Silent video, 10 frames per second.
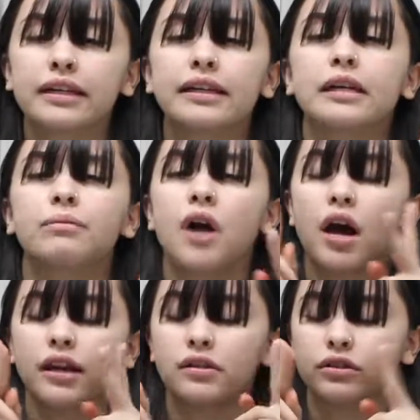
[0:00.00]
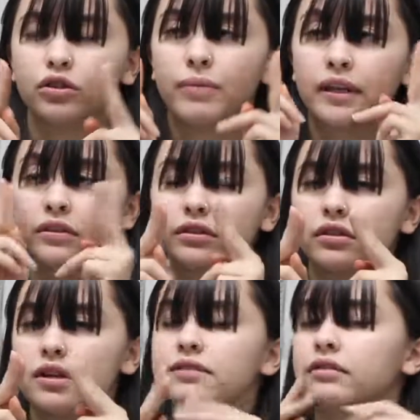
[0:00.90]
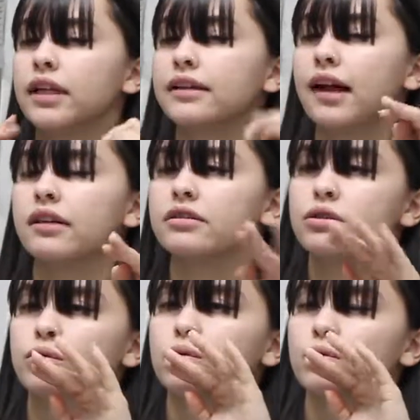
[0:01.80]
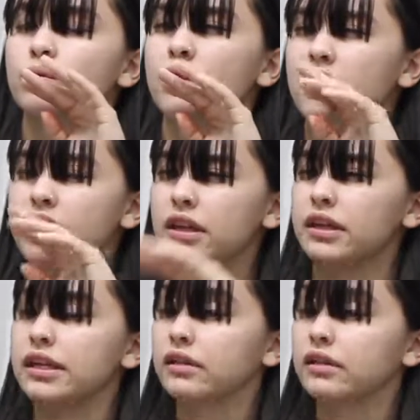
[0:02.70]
to keep cutting little by little until I get to the